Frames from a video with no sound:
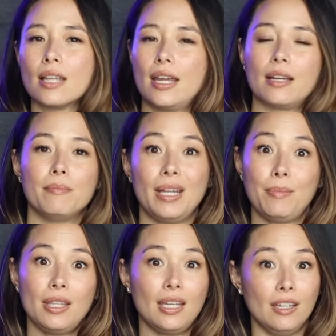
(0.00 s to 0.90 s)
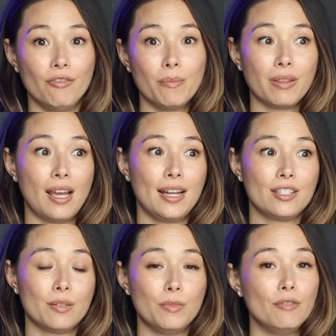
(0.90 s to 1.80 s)
Like maybe they even plan
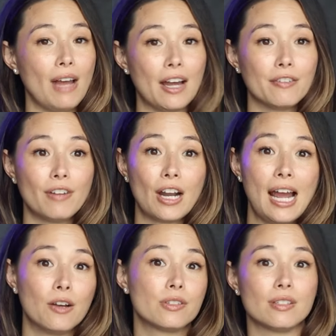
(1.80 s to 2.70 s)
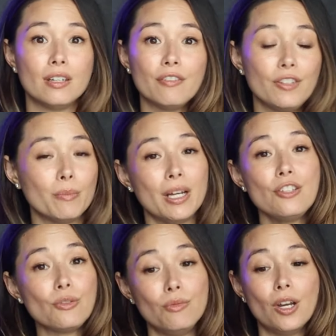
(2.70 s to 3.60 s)
to move out of our house in a few
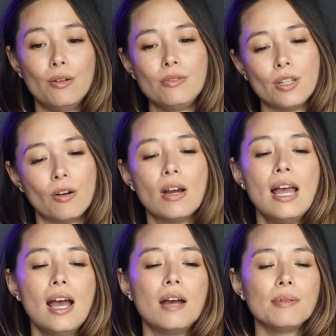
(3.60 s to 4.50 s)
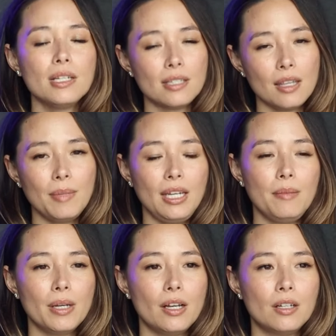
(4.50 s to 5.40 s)
months, who knows? So I'm going to send them an
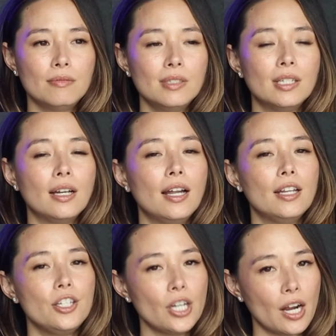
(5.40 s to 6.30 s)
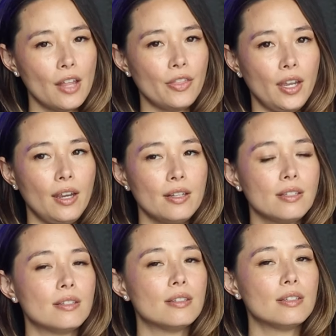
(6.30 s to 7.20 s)
email, check on
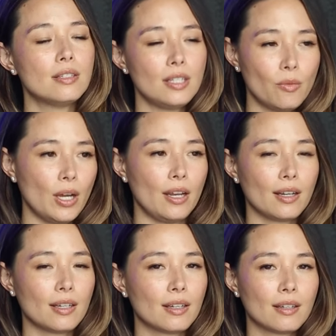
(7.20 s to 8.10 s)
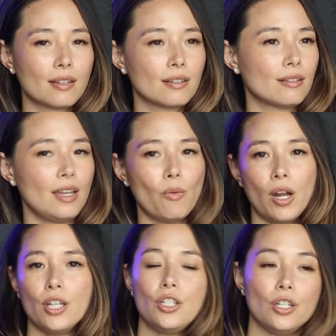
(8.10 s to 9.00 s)
things, see what they
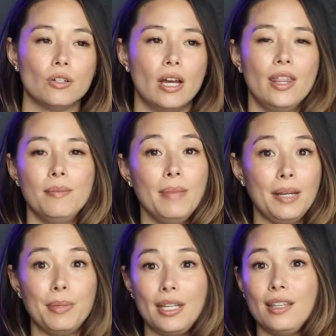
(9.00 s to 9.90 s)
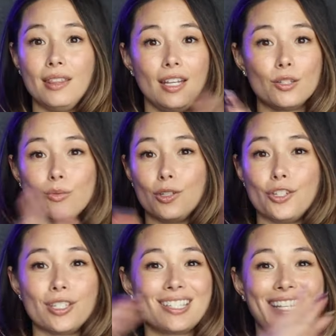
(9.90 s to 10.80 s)
want to do, and then maybe things will
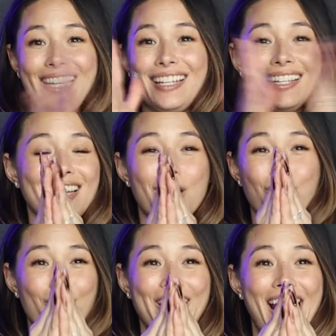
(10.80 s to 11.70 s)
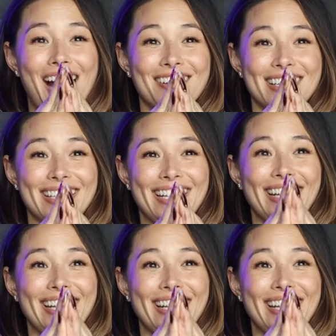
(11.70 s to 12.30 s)
just work out.